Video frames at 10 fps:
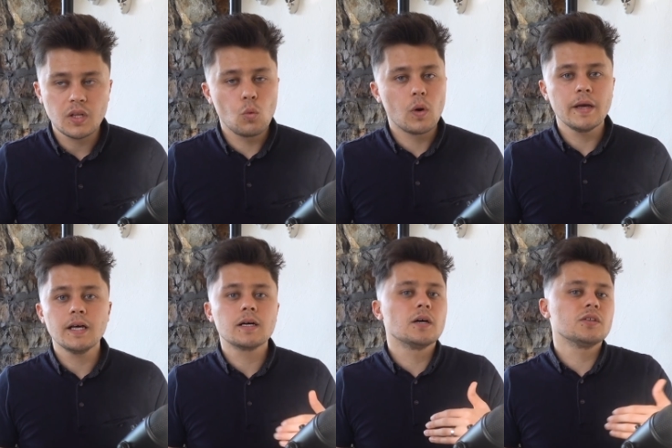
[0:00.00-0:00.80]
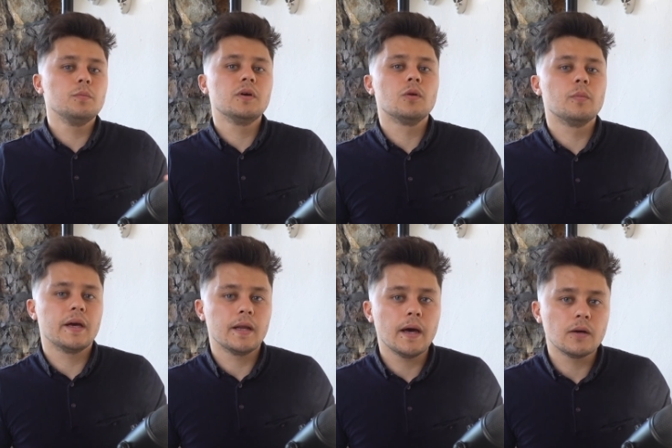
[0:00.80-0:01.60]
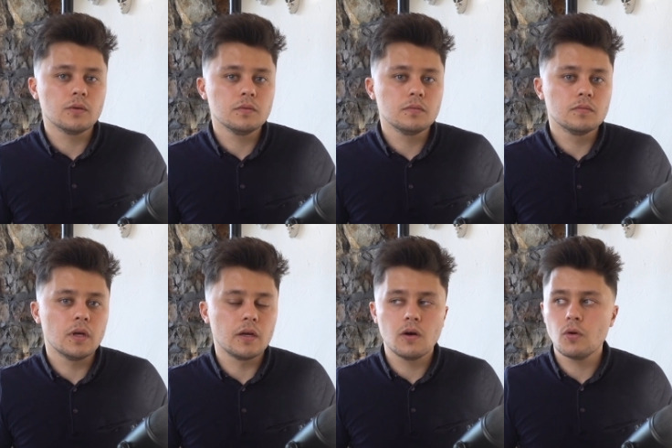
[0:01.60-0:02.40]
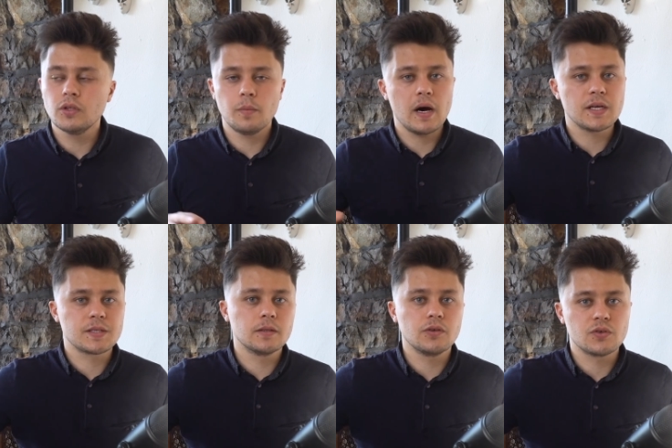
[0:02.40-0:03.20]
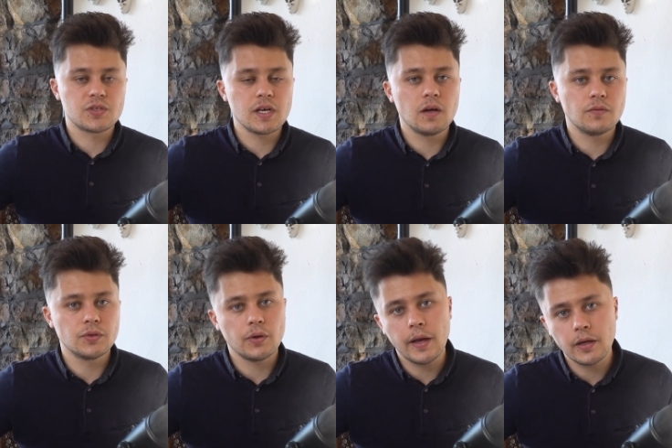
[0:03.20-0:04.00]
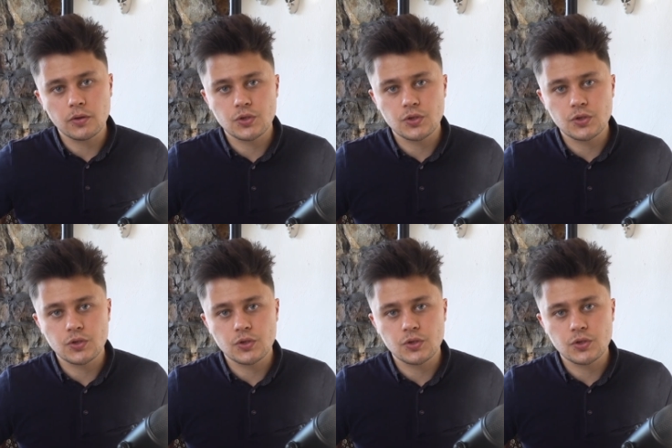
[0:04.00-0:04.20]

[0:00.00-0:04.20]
Why not cut the middleman out and go and deposit it yourself into Anchor?